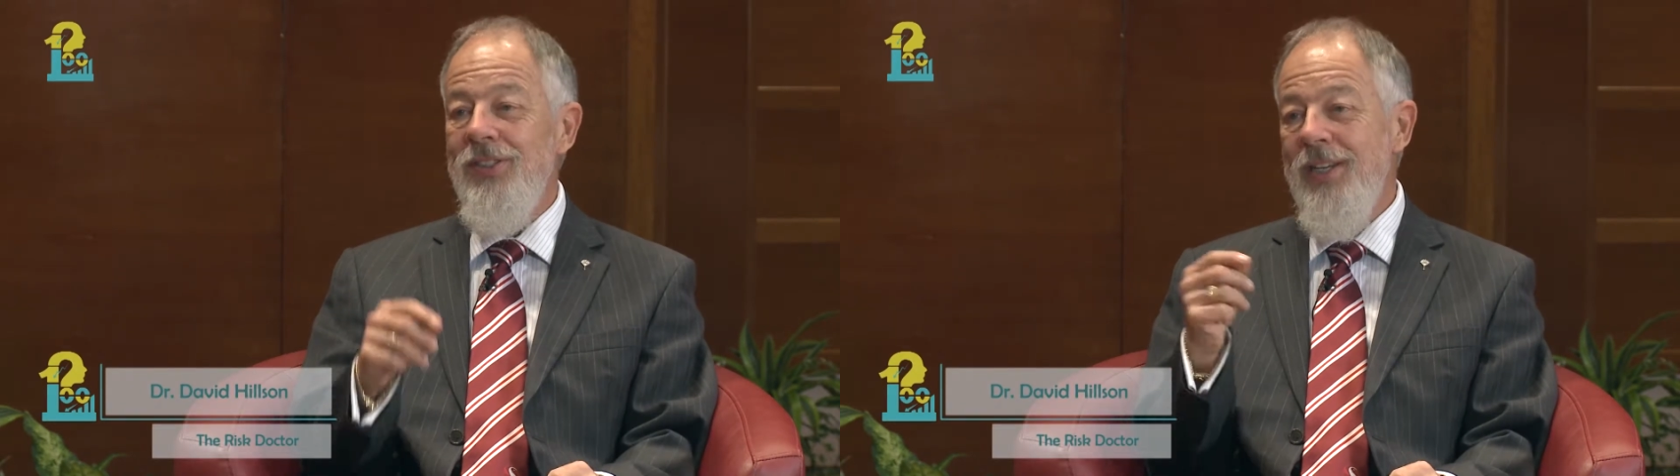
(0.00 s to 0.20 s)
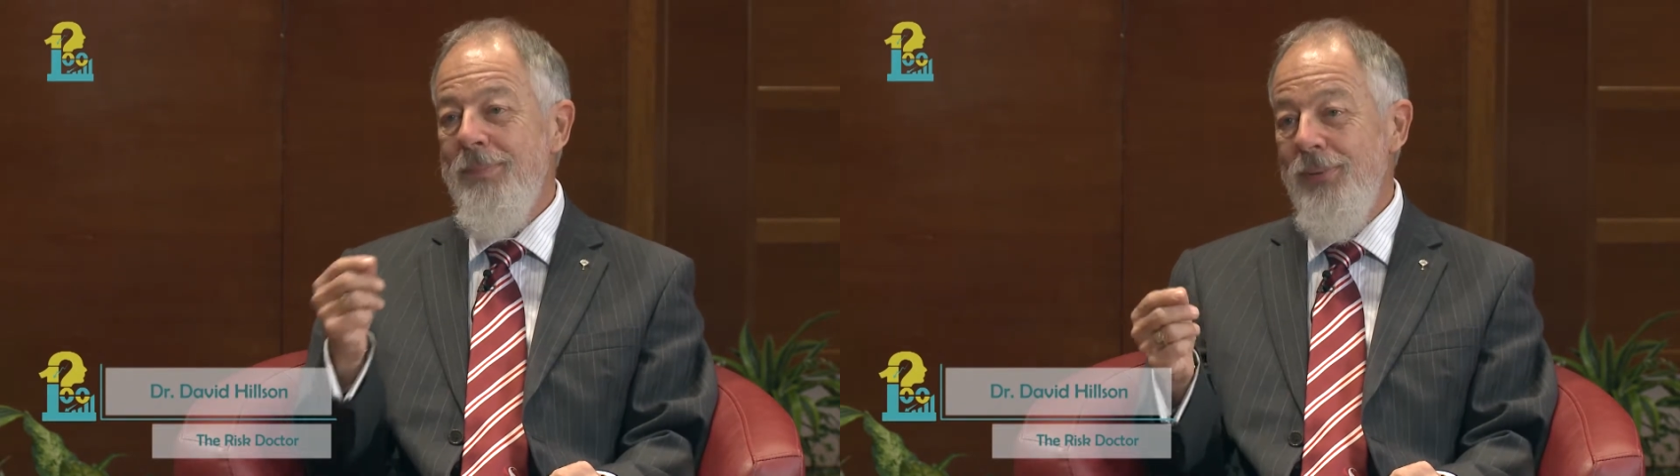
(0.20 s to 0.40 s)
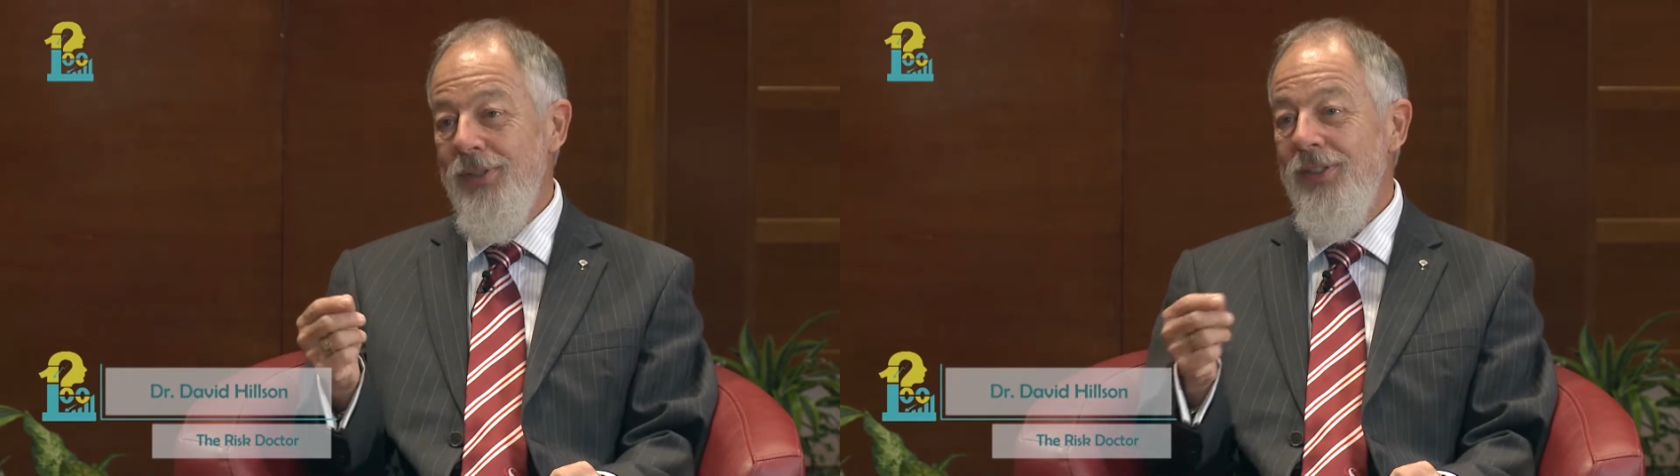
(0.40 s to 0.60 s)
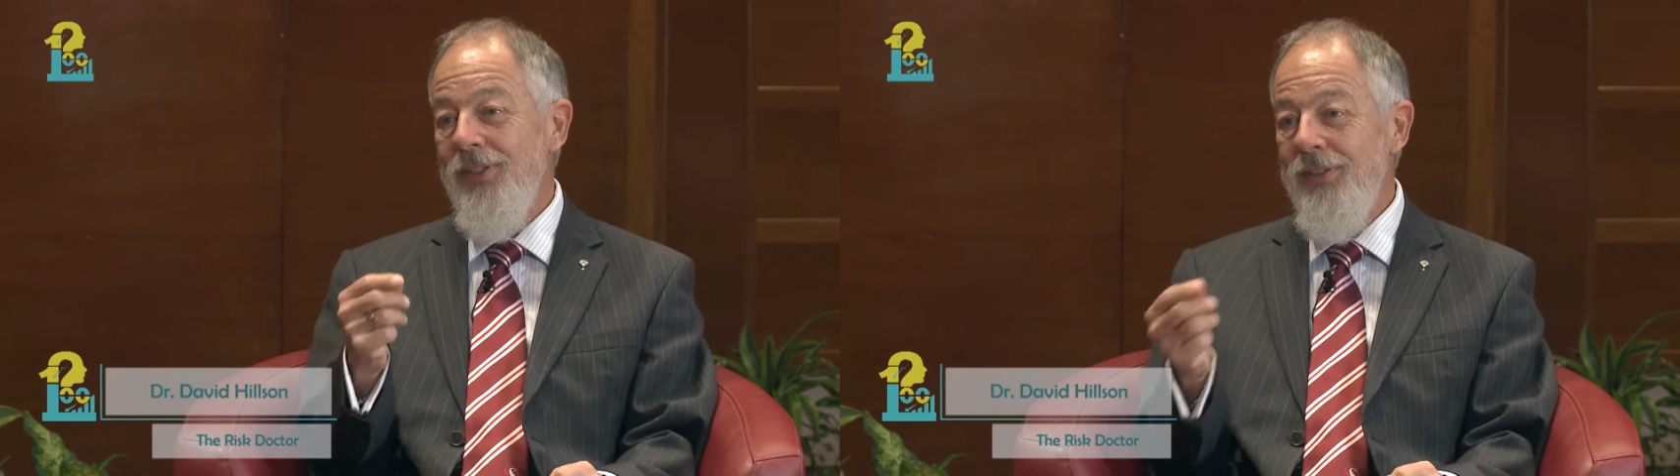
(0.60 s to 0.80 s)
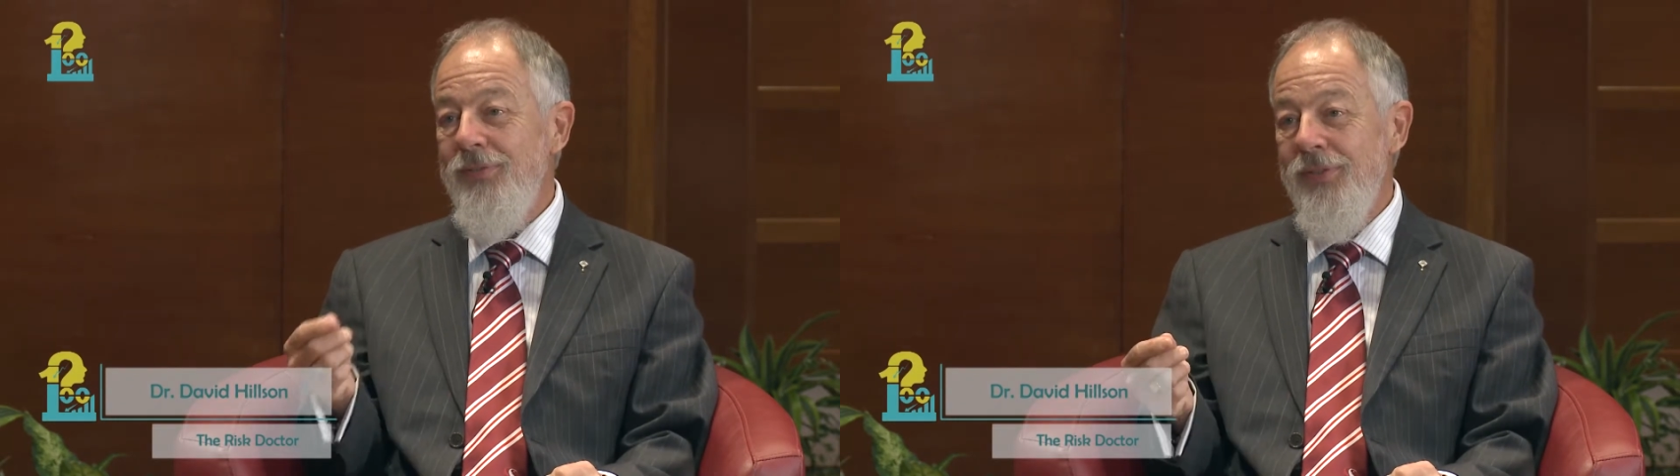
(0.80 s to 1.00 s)
separate and
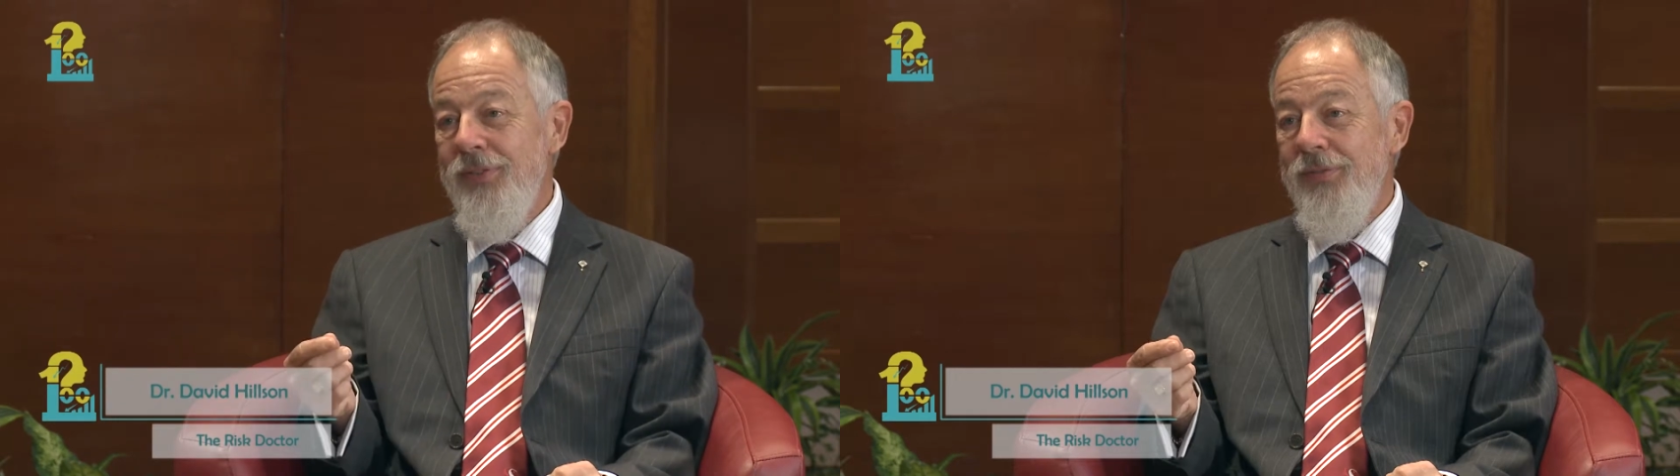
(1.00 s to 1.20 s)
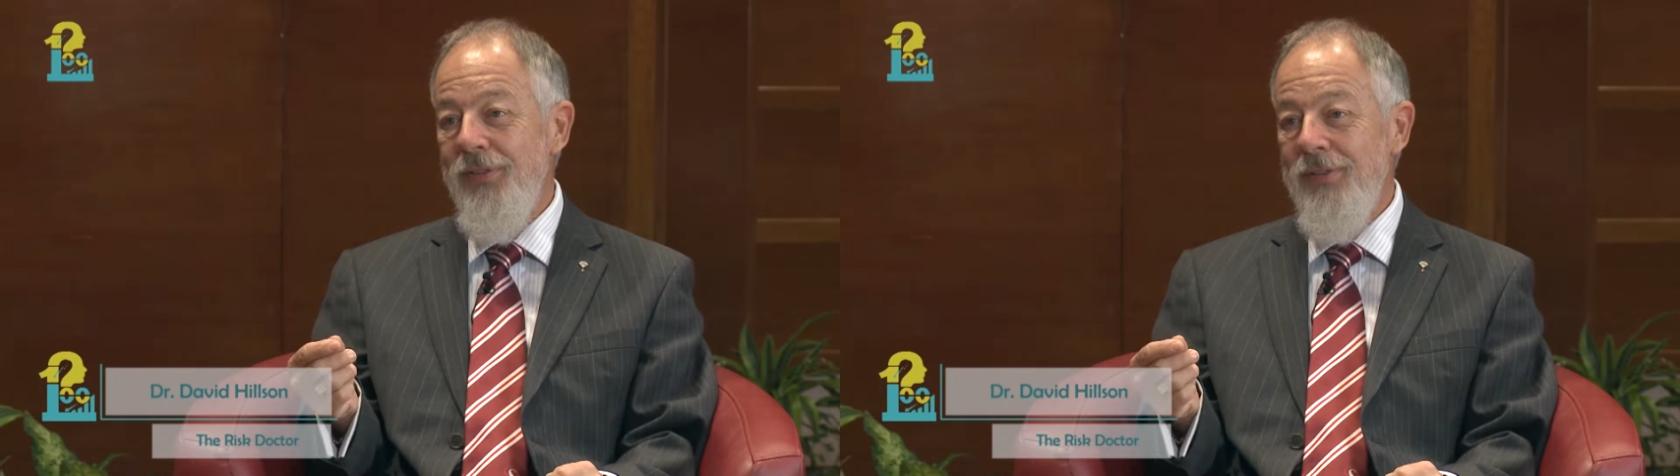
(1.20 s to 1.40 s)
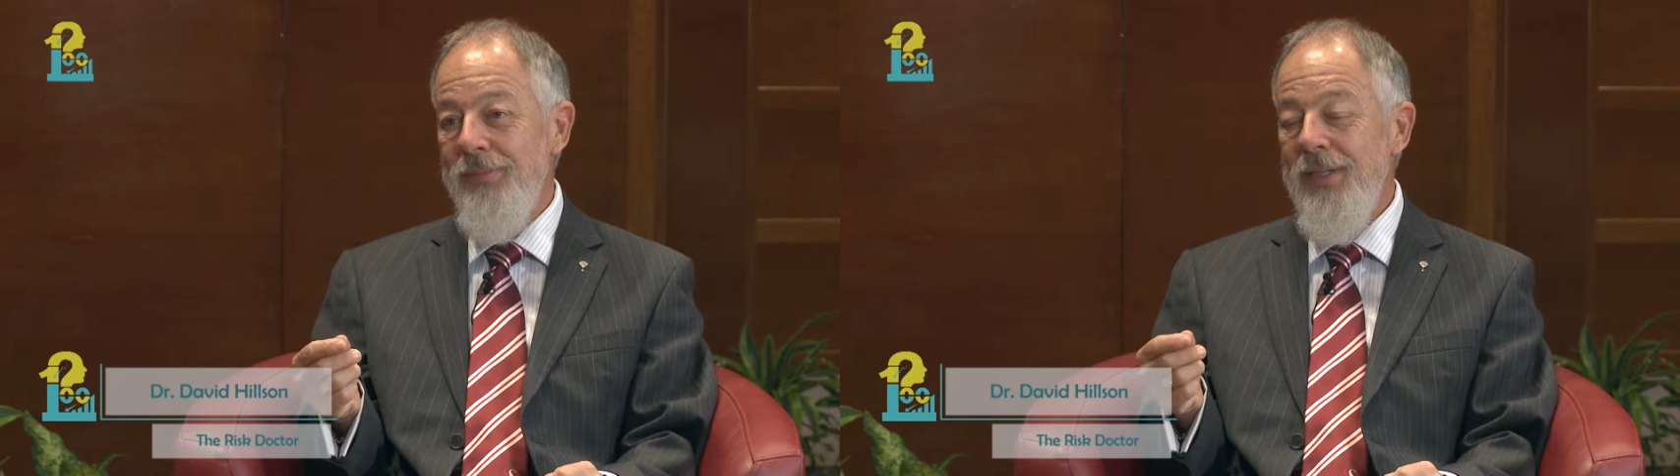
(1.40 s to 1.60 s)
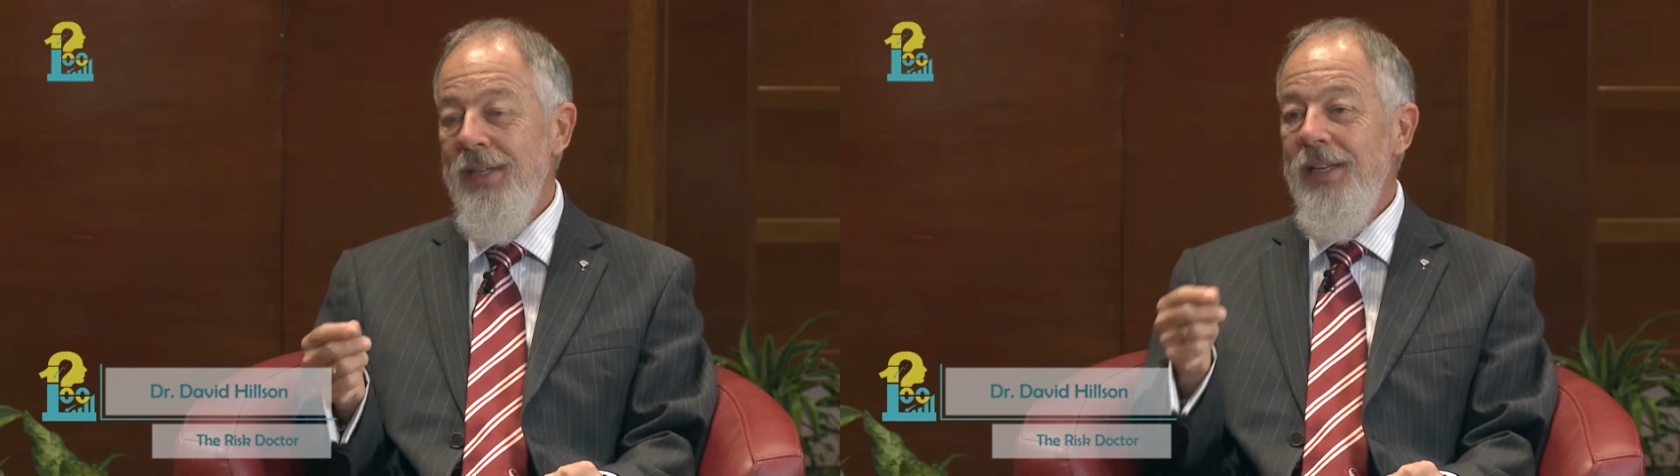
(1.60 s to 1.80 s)
different from